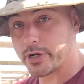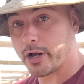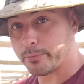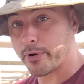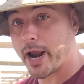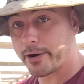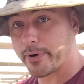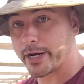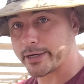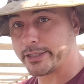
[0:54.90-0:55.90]
call brand
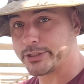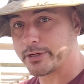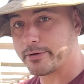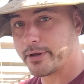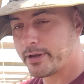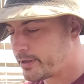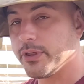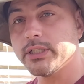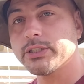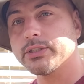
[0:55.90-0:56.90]
recognition.
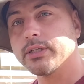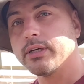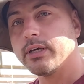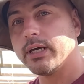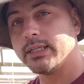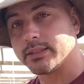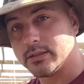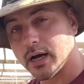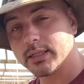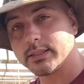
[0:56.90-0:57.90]
This is
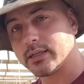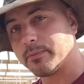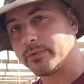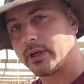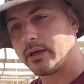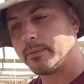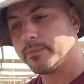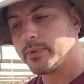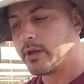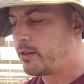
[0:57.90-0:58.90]
not something
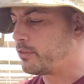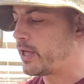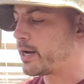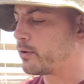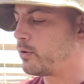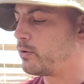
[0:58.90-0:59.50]
that